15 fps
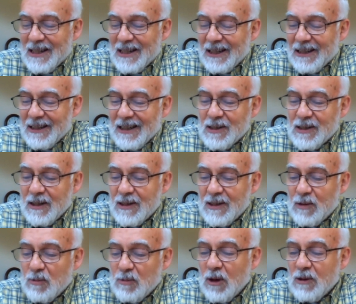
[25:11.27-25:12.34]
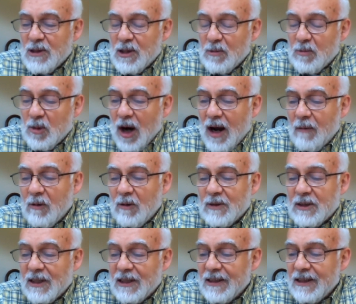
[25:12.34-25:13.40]
And his approach to problems
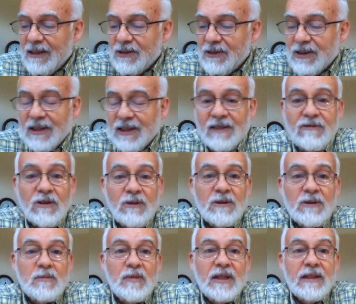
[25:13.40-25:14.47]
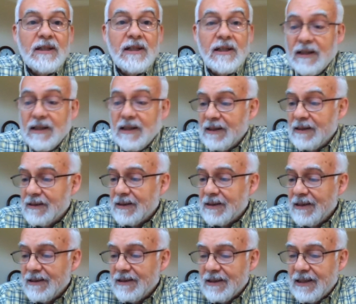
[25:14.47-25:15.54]
continues to influence me to
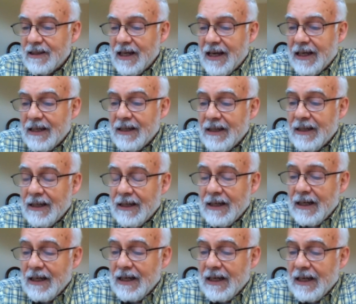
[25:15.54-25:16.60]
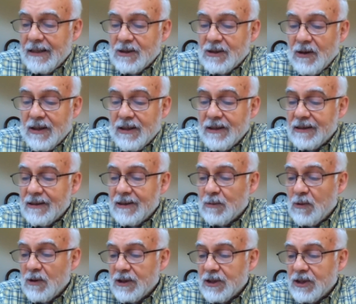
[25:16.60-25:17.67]
this day. And so I think this
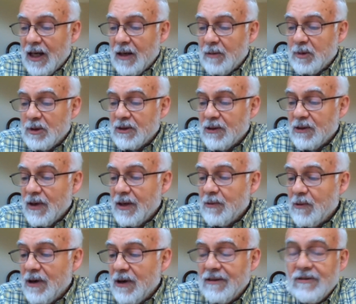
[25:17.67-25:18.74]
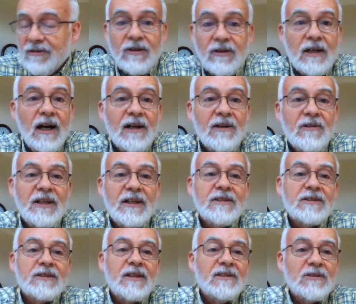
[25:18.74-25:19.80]
workshop is a great way of honoring his
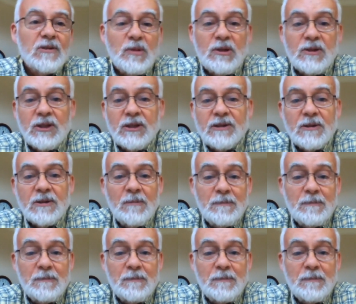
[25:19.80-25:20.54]
contributions.